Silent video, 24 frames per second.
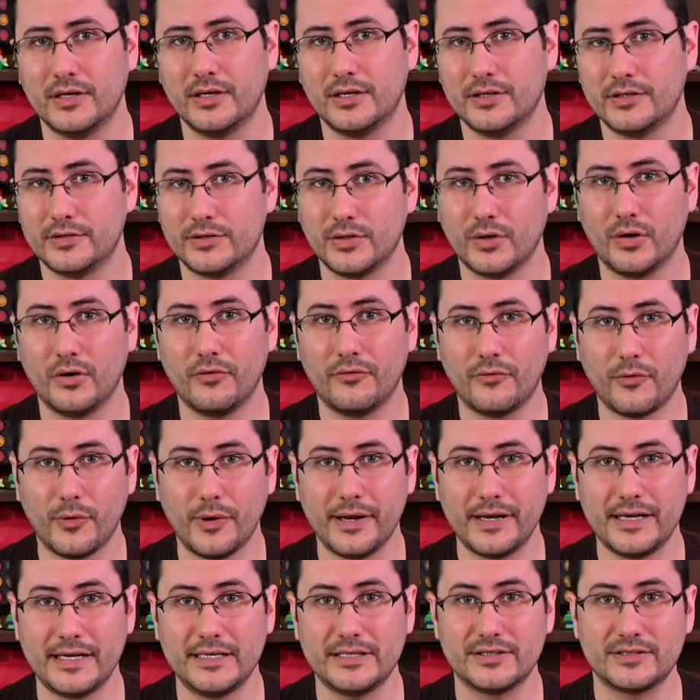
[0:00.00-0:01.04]
so
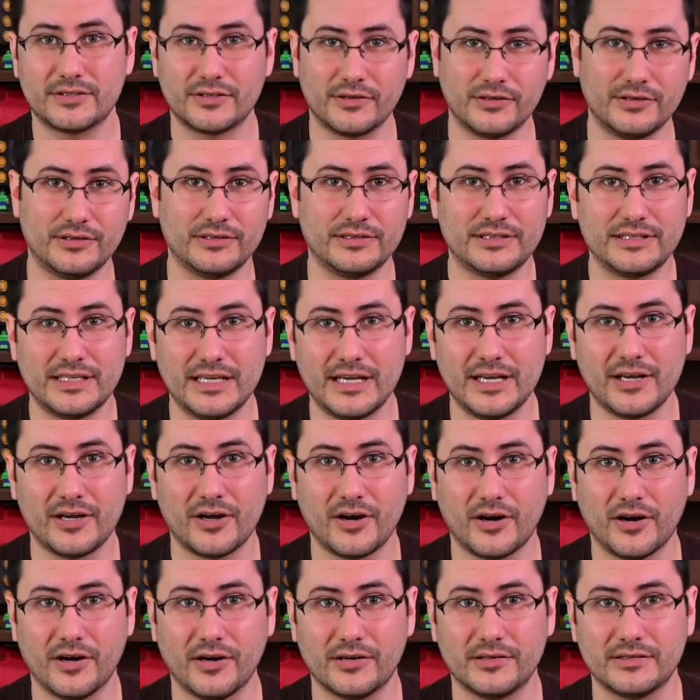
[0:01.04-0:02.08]
avoiding certain scene
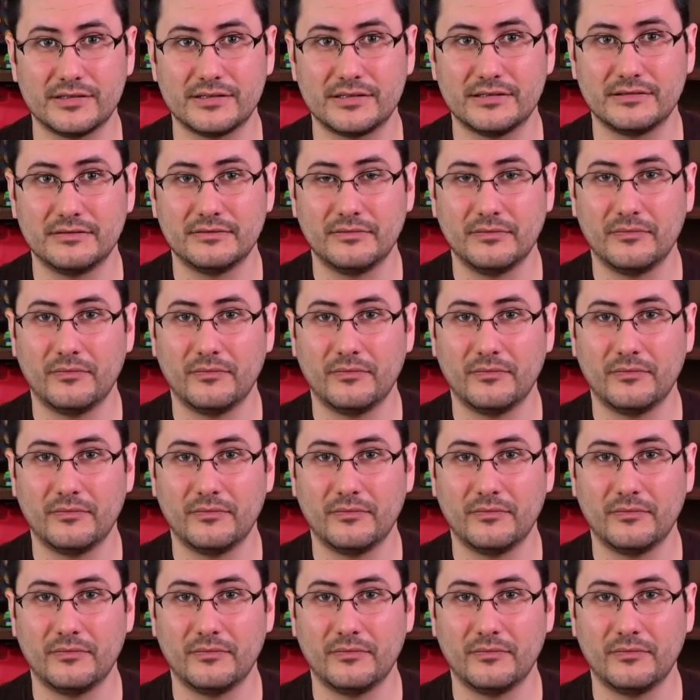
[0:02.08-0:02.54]
cards